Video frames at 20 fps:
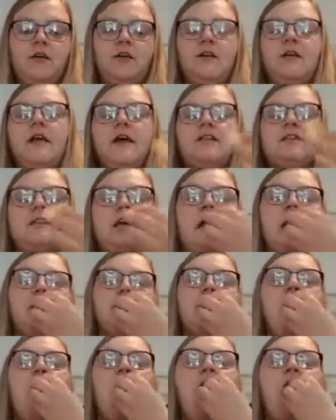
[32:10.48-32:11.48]
Next
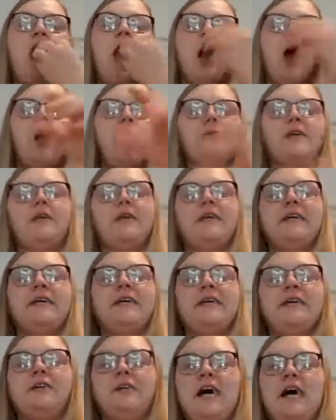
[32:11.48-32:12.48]
time, I'm going to
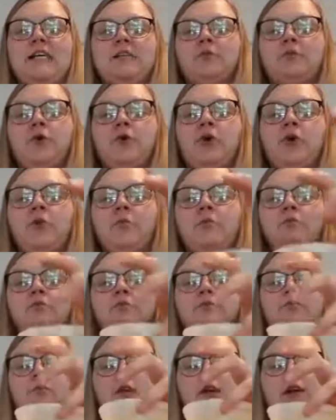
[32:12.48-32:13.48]
get a glass bowl
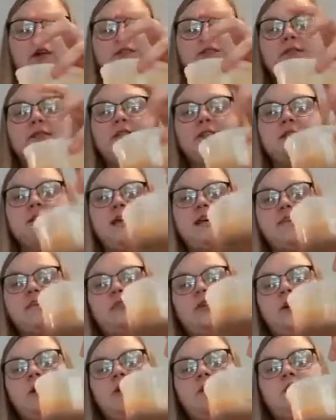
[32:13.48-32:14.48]
because this is like
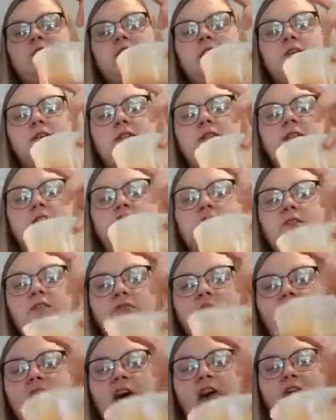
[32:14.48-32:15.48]
starting to
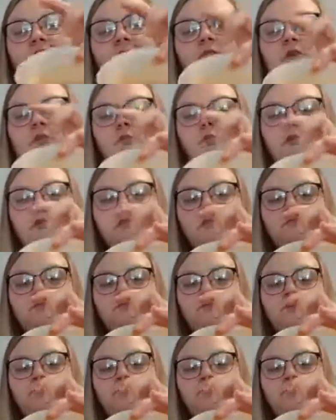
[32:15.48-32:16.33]
solidify a little bit.